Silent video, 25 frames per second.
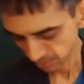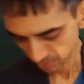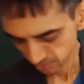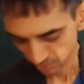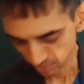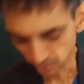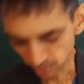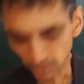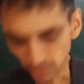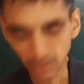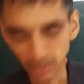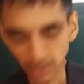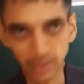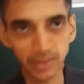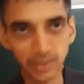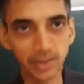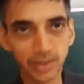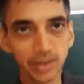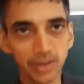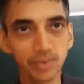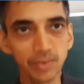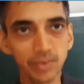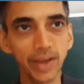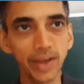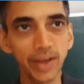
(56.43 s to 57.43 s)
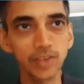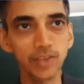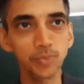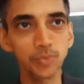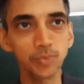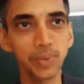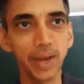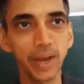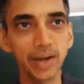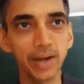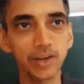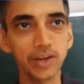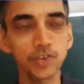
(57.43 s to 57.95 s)
So let the device
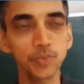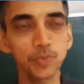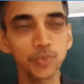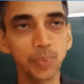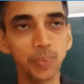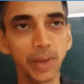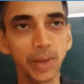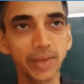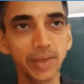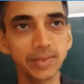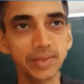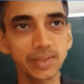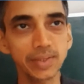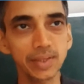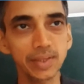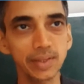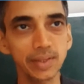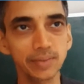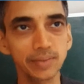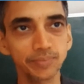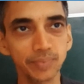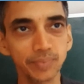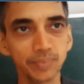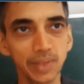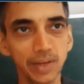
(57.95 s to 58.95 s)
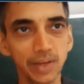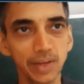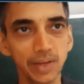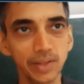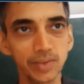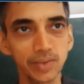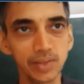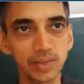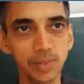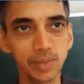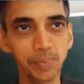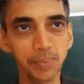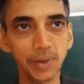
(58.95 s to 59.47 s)
be at its place. Let the
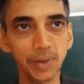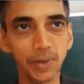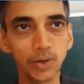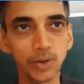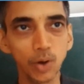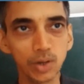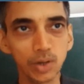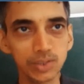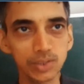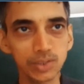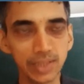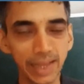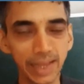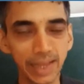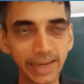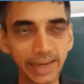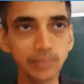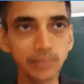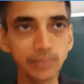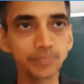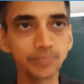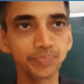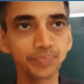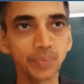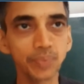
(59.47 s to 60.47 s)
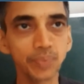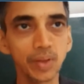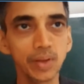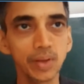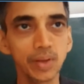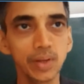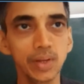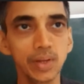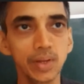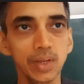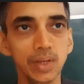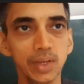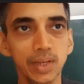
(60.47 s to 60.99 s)
sleeping dogs lie.
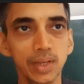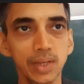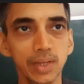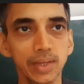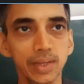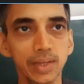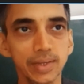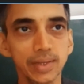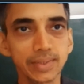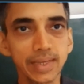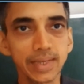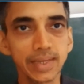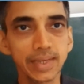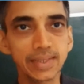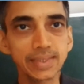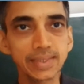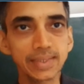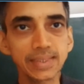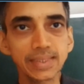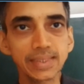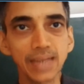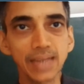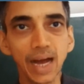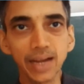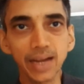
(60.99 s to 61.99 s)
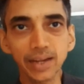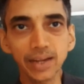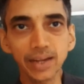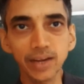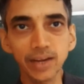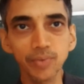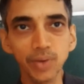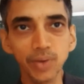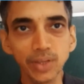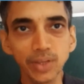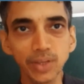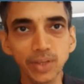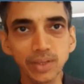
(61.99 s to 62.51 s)
Let's get
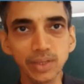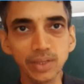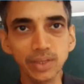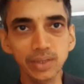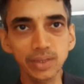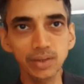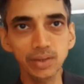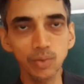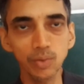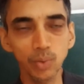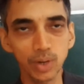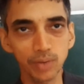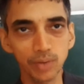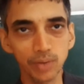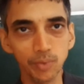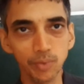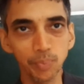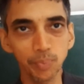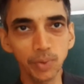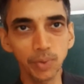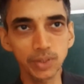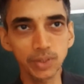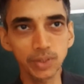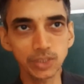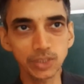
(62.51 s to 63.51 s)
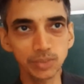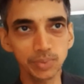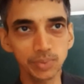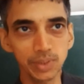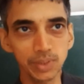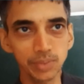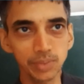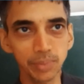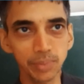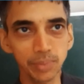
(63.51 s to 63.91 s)
started with whatever possible in